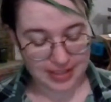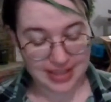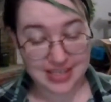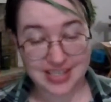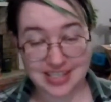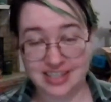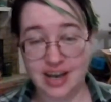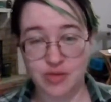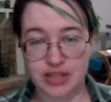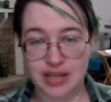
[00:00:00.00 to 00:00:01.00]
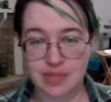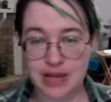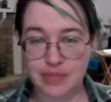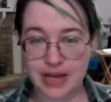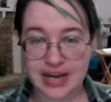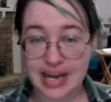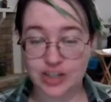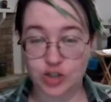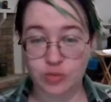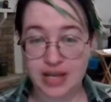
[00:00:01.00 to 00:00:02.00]
This is not what they meant by
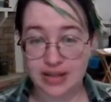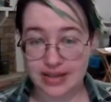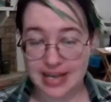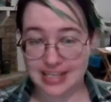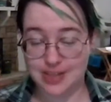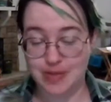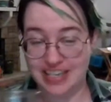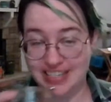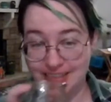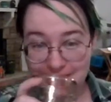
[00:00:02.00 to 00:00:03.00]
natural male enhancement.